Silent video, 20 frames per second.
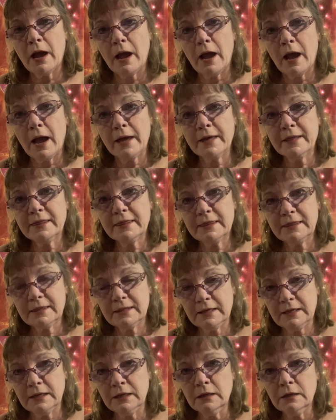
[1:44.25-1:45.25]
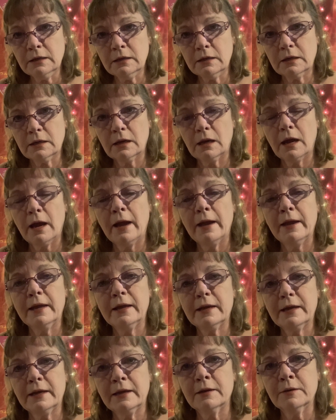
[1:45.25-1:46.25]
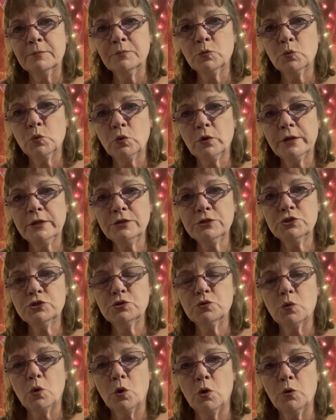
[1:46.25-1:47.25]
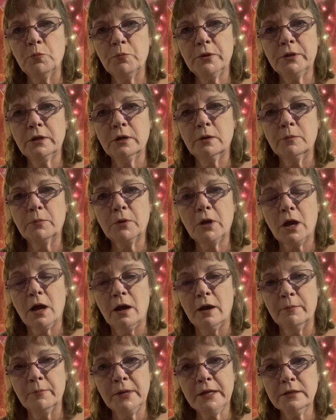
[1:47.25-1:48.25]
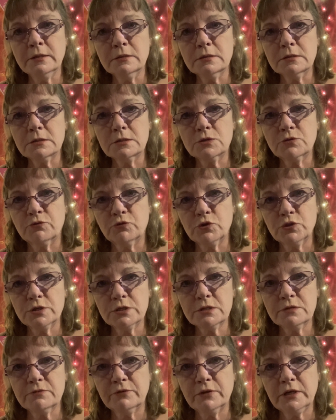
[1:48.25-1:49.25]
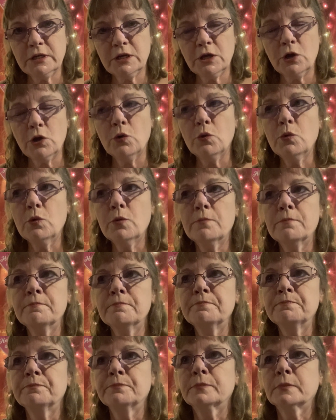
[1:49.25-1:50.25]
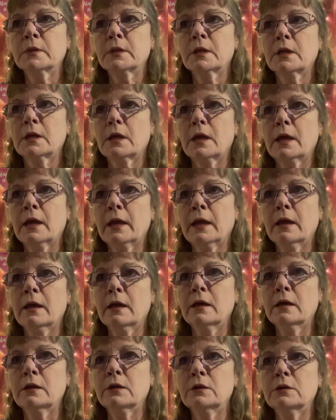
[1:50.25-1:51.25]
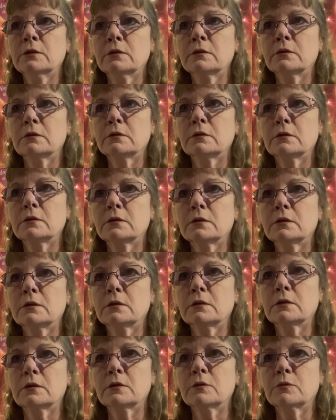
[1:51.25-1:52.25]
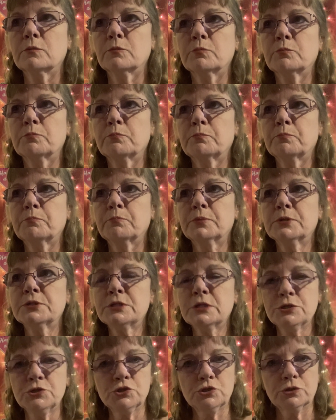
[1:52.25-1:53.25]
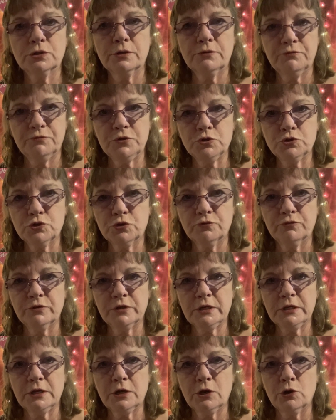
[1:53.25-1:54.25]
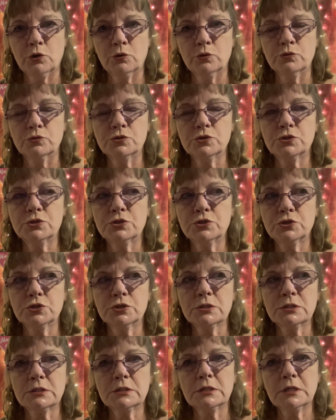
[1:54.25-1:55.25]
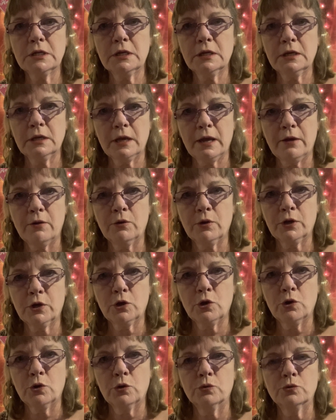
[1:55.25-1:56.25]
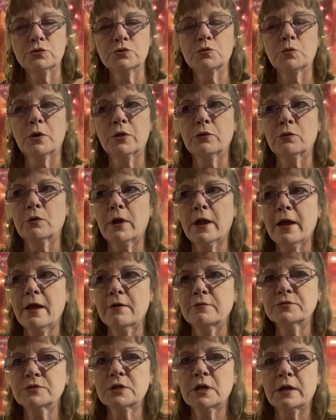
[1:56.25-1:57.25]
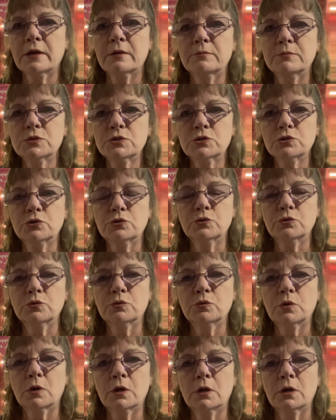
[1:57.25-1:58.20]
I think I am going to open up comments for this video and potentially future videos, just seeing how it goes, whether I have time to